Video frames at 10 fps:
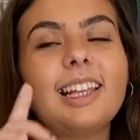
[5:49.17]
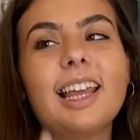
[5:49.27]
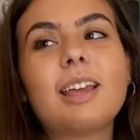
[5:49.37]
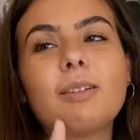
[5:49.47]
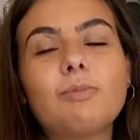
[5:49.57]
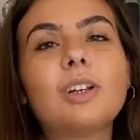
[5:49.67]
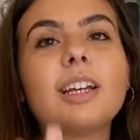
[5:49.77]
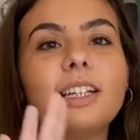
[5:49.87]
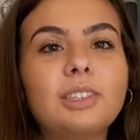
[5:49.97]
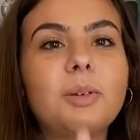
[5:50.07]
Like, put a
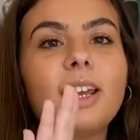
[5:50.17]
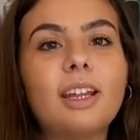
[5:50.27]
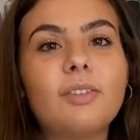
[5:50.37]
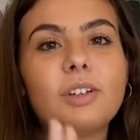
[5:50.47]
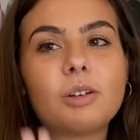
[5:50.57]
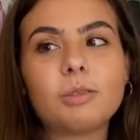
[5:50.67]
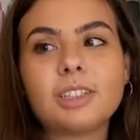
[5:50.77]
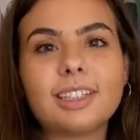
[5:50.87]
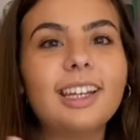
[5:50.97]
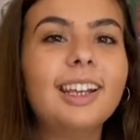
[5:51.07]
gun to my head if I
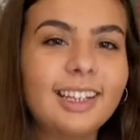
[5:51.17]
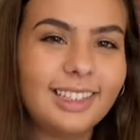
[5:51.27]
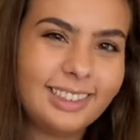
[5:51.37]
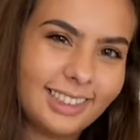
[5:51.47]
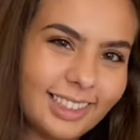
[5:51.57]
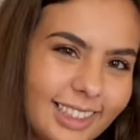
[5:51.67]
don't.